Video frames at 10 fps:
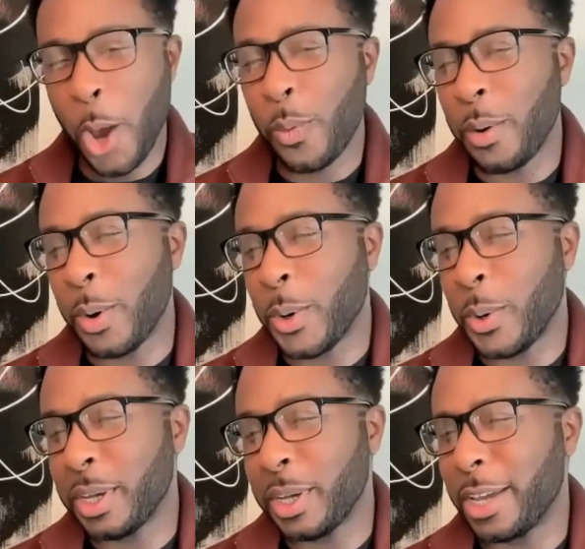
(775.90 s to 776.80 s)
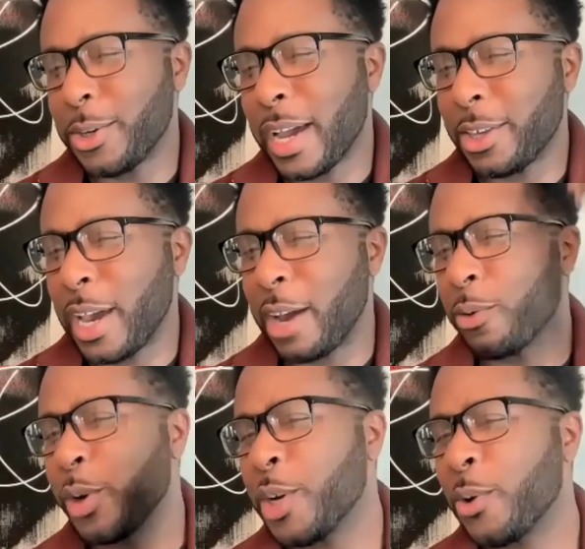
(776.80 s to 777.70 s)
You
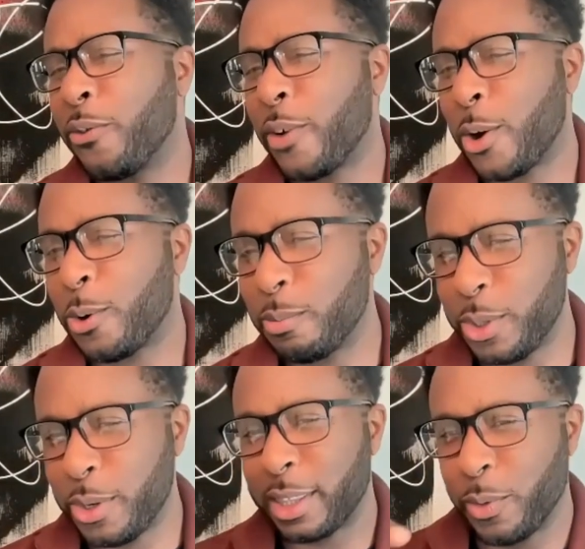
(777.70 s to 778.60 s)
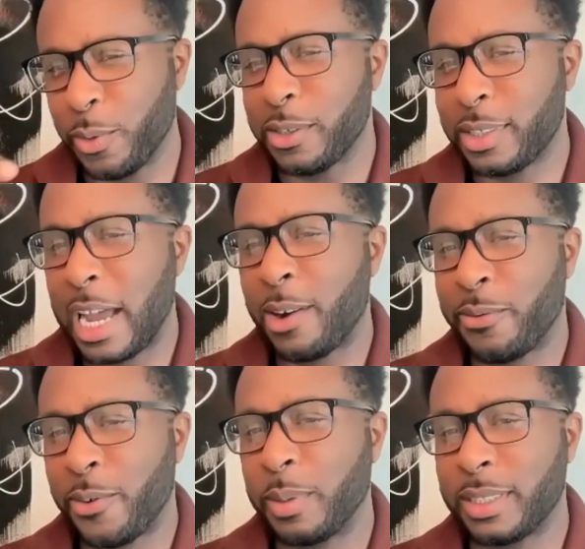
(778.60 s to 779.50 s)
got real foam. You got the real
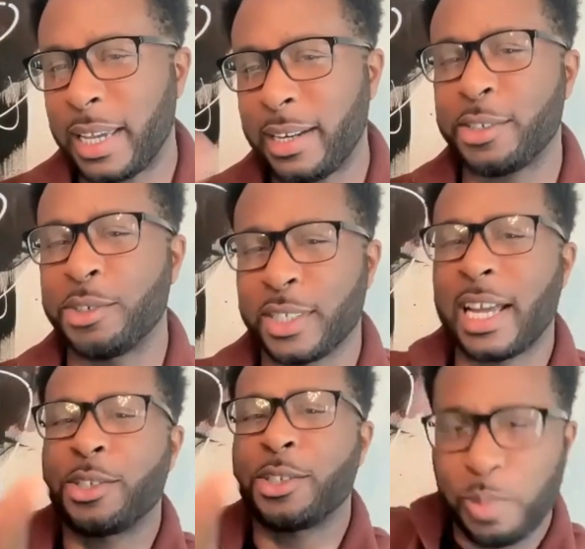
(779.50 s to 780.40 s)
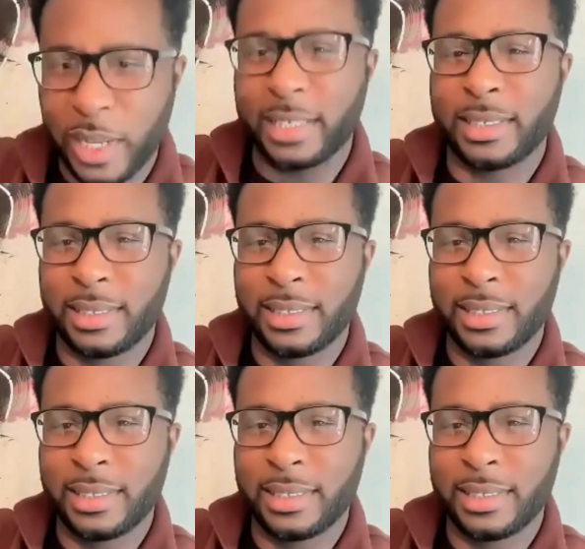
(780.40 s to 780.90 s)
styrofoam containers. You just got two plates.